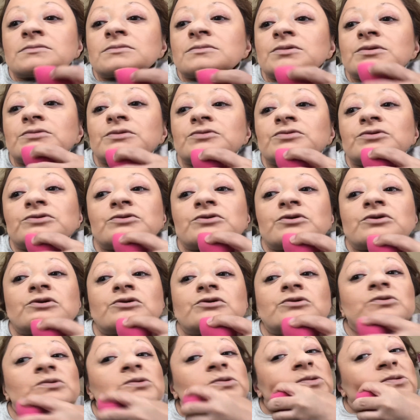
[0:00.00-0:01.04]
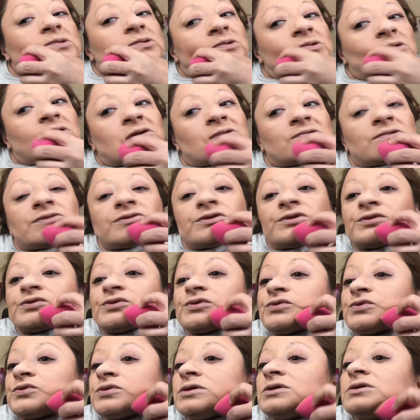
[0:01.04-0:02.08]
So
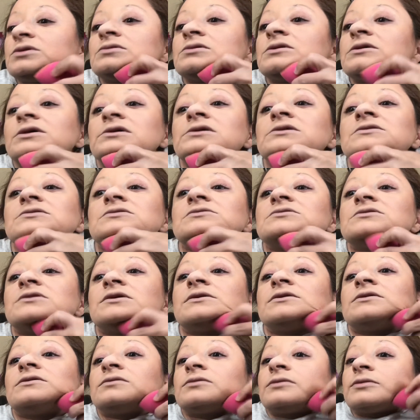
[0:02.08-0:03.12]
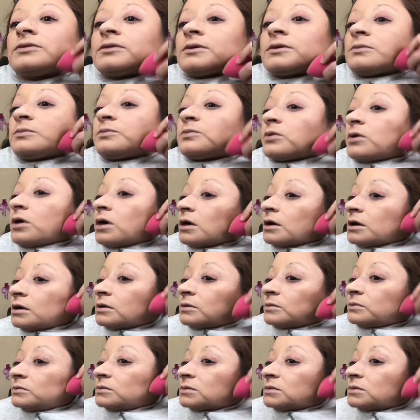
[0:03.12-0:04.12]
just doing, like I said, the bottom.